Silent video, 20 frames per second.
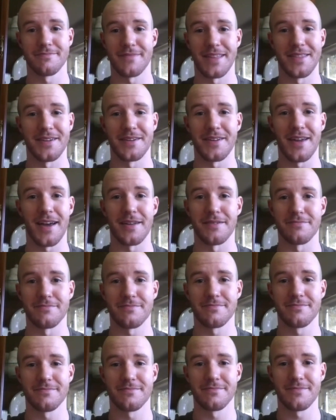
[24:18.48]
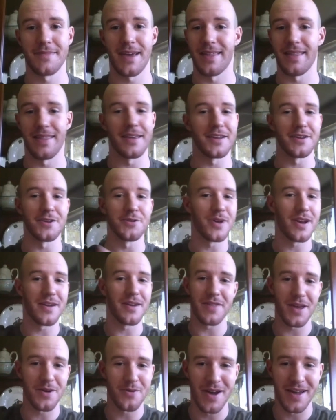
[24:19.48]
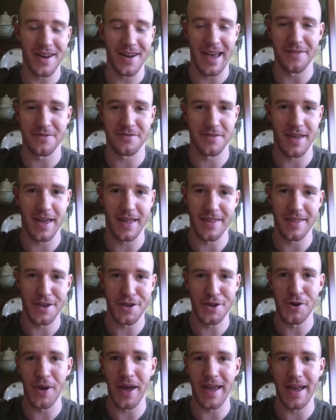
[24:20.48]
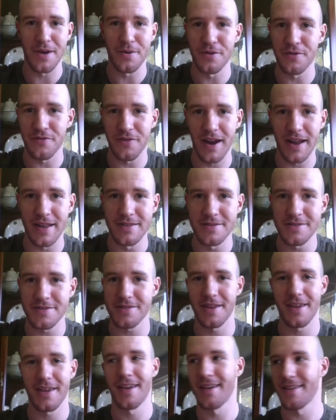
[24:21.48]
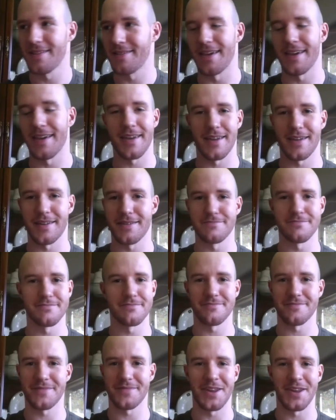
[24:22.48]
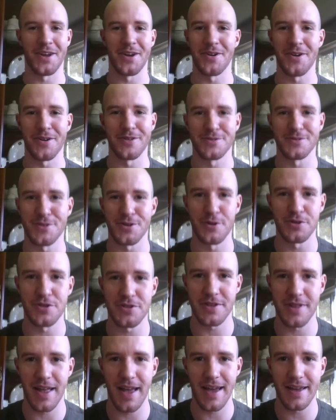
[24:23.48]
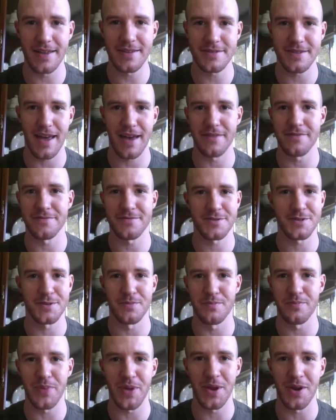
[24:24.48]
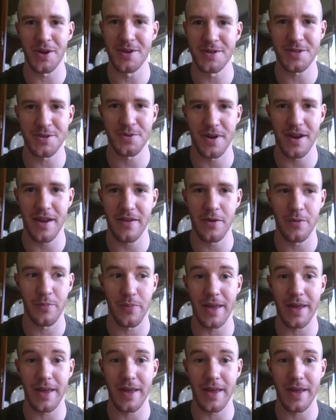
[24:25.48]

And they're done. And they can do whatever they want after that. They can go hang out with friends. They can, go socialize, have some beers or whatever.